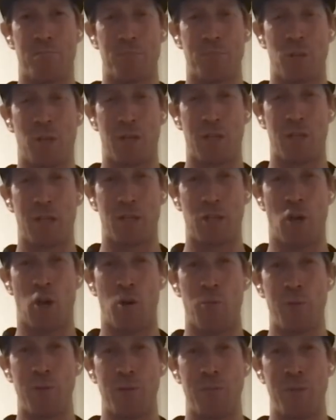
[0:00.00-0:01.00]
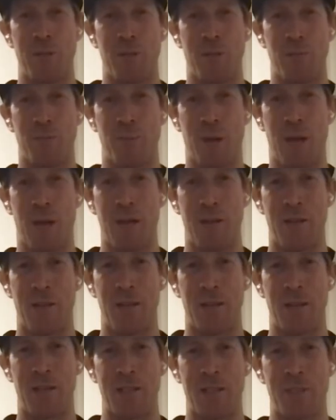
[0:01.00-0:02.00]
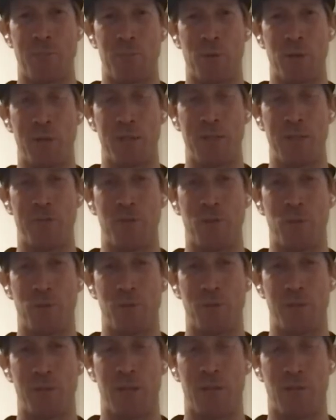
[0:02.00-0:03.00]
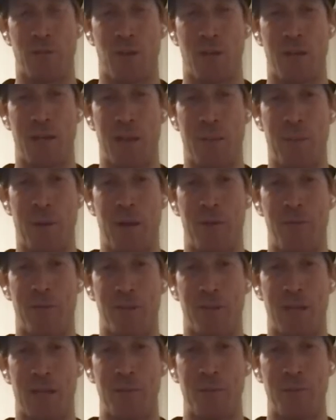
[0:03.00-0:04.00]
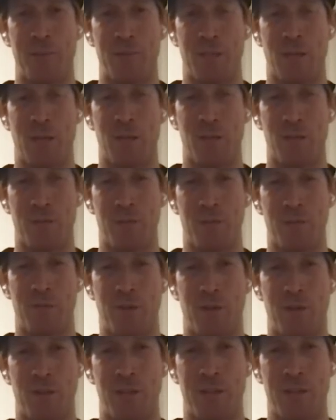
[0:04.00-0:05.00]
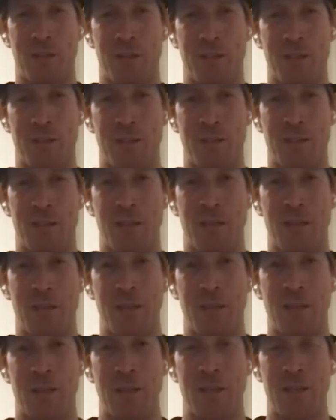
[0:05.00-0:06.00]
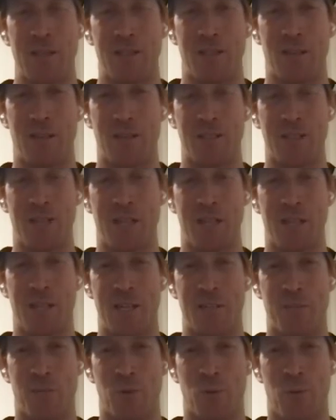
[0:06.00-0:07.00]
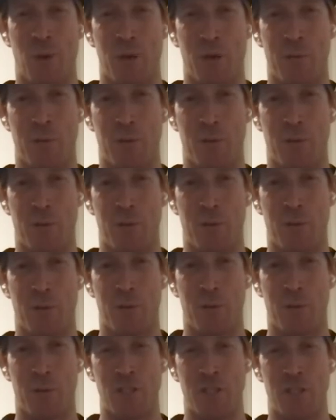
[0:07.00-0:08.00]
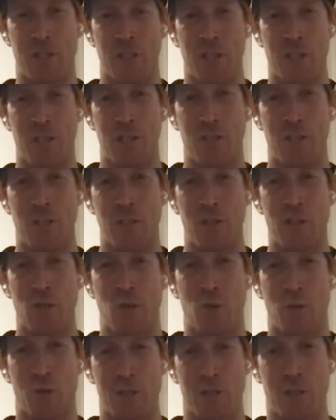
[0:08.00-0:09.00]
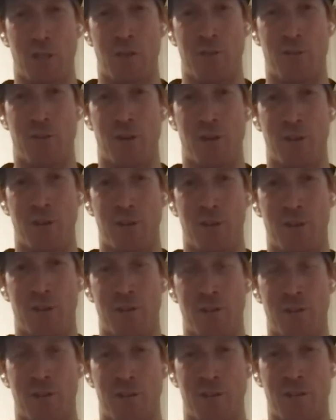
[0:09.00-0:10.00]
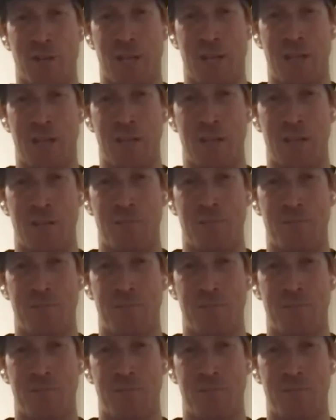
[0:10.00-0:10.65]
like at Goulburn, the middle part there, that's pretty difficult to get right lap after lap. So to be very consistent there. So I'd say that's probably one of the most challenging corners I find on the calendar.